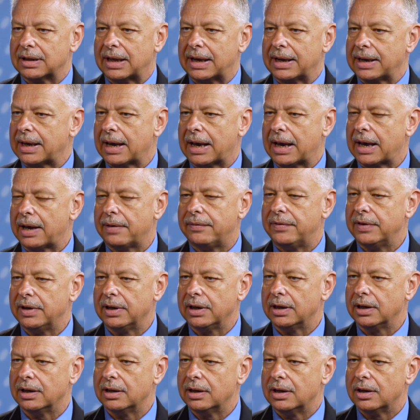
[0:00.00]
like
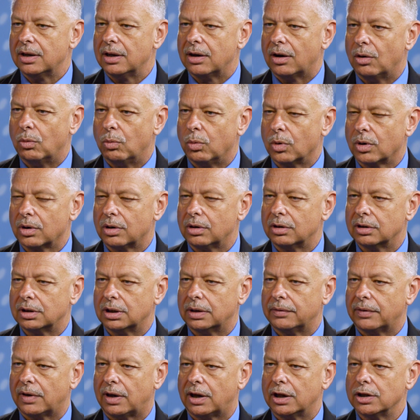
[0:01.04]
having a world
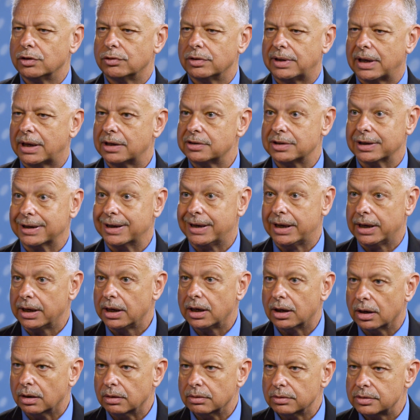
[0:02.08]
of 100,000
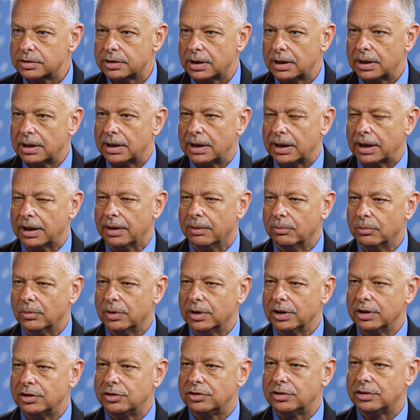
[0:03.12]
Kinkos, in
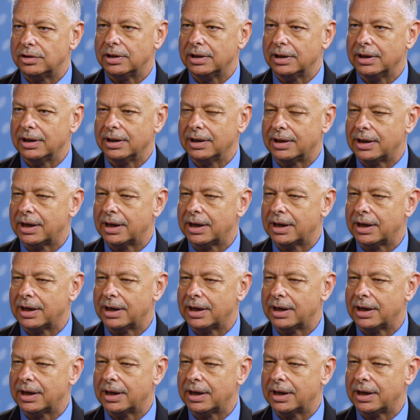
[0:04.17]
which the